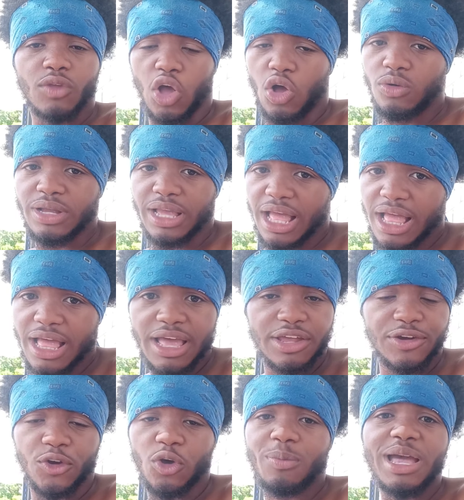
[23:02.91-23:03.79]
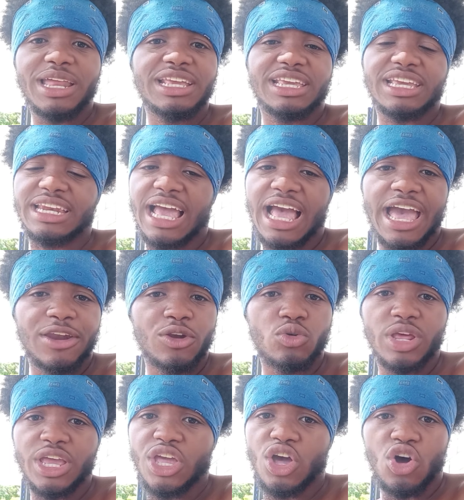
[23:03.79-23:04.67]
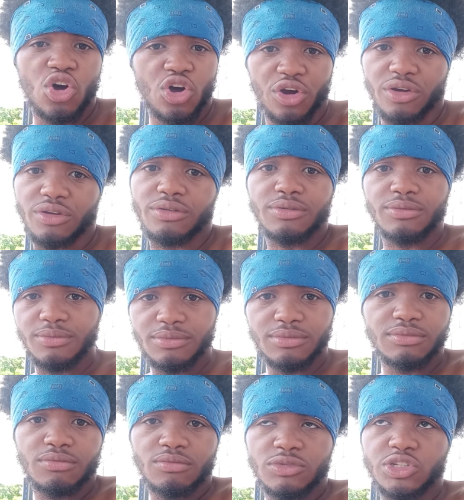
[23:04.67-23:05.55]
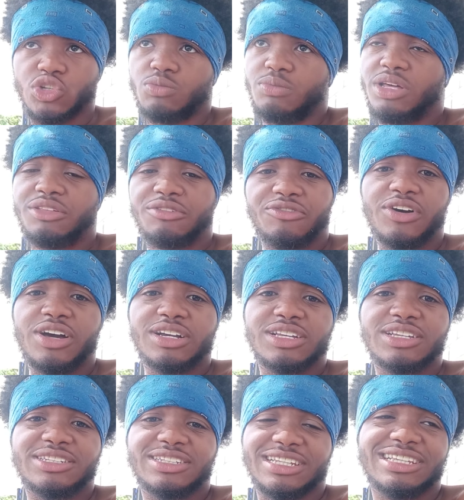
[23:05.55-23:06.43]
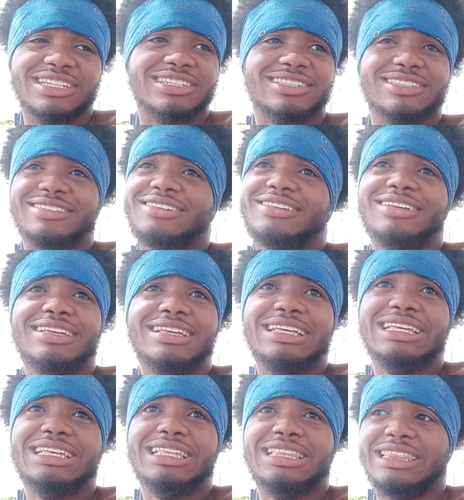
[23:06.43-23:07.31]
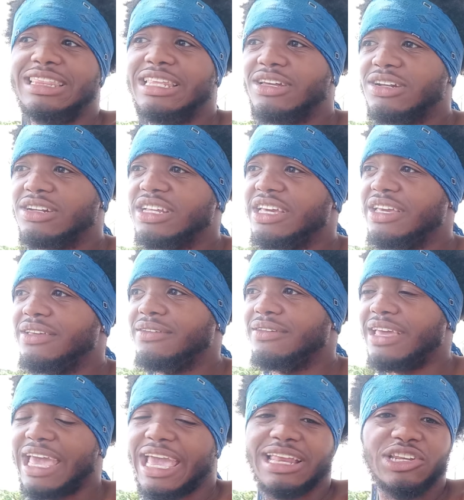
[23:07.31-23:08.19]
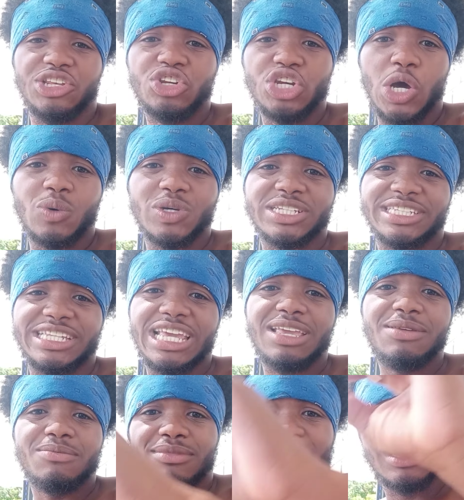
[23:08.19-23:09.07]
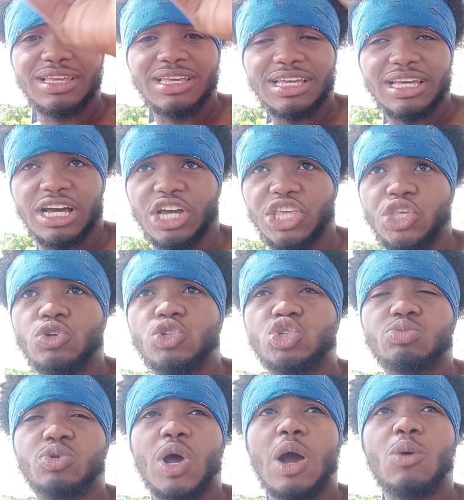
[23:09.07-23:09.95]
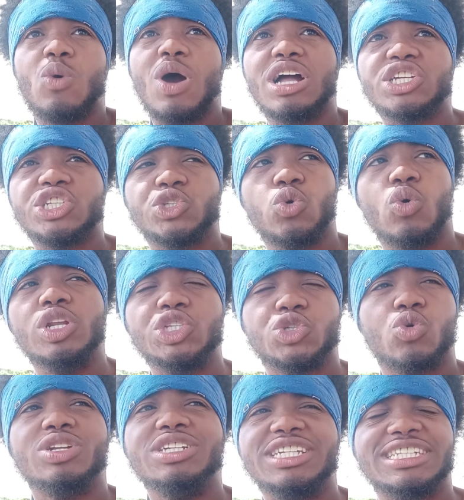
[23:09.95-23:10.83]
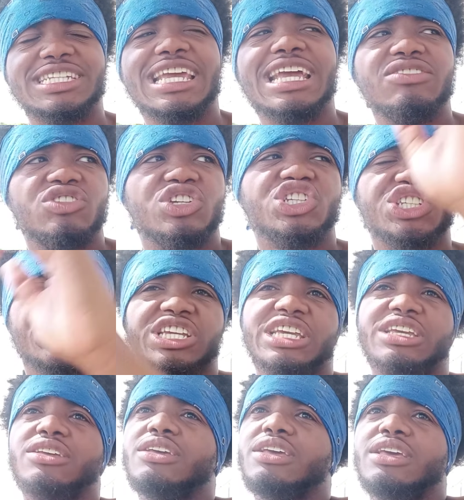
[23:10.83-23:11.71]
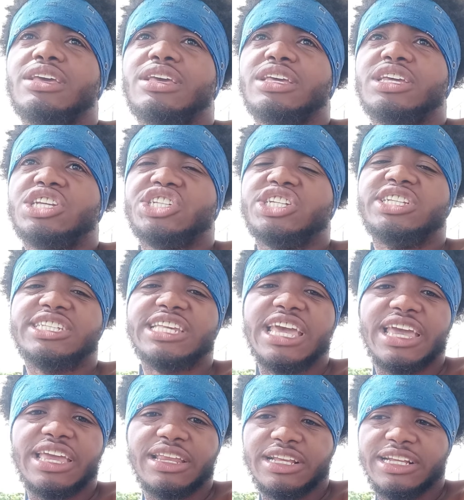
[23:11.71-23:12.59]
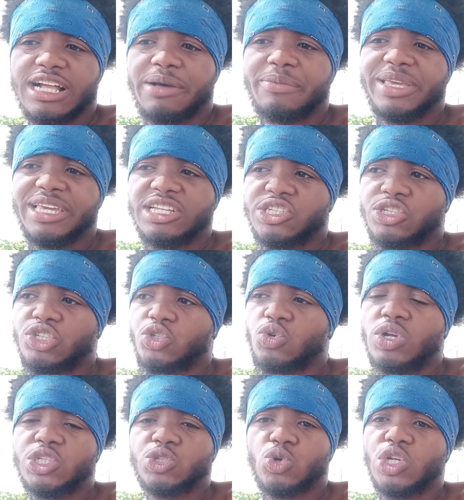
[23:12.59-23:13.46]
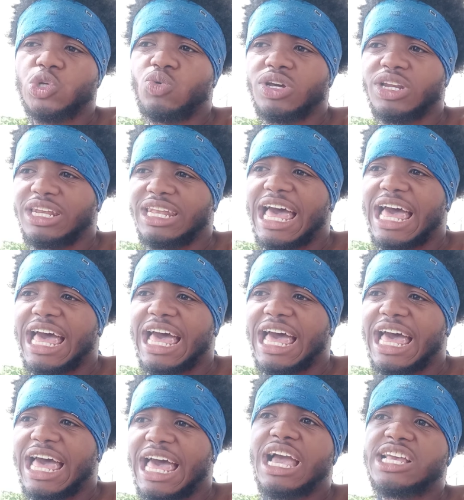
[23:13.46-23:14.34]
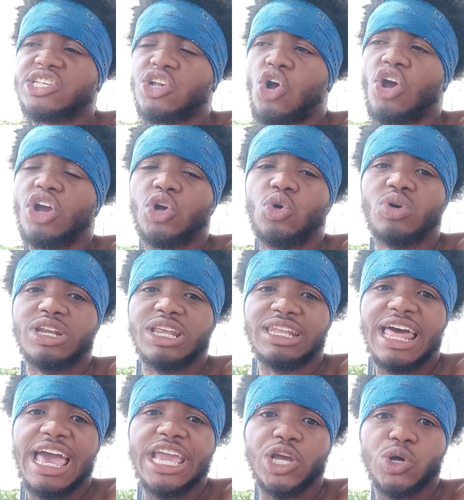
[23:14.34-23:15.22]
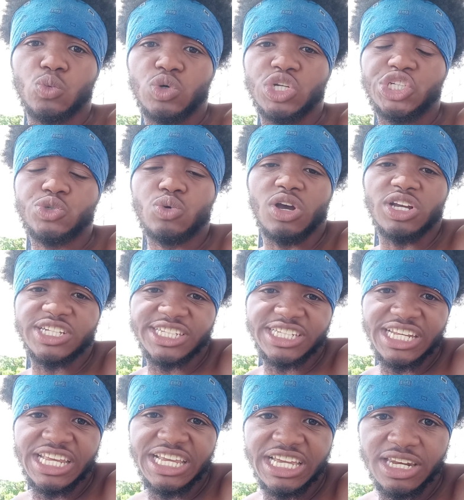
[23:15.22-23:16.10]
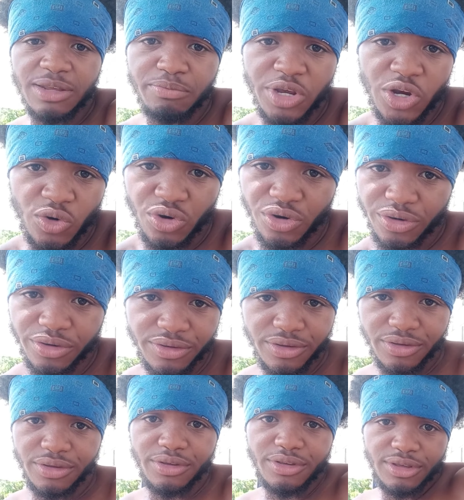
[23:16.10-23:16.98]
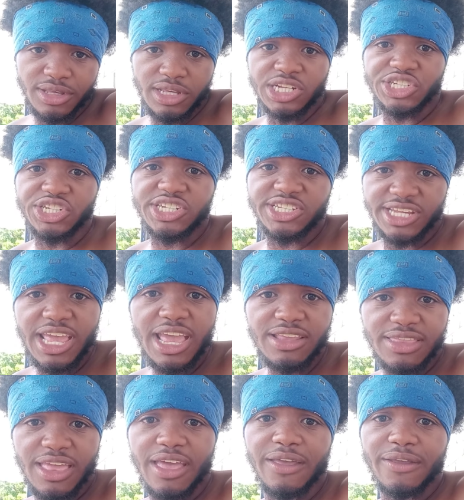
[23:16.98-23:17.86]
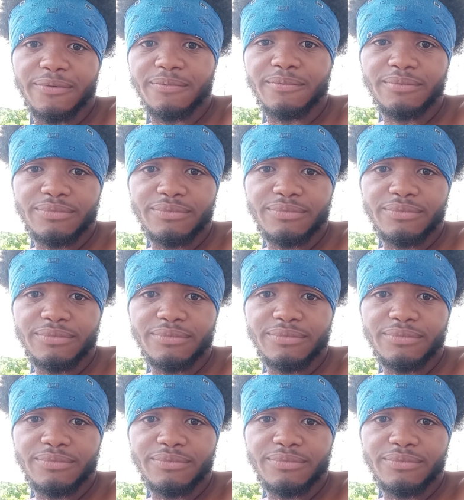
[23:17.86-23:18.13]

On God. Nobody can hide who they are. So motherfuckers is literally, and you know it's deep. A YouTuber I watched, 2020, said this shit. She said, coming into 2021, a lot of you guys aren't going to like what you are seeing in the mirror. She said that.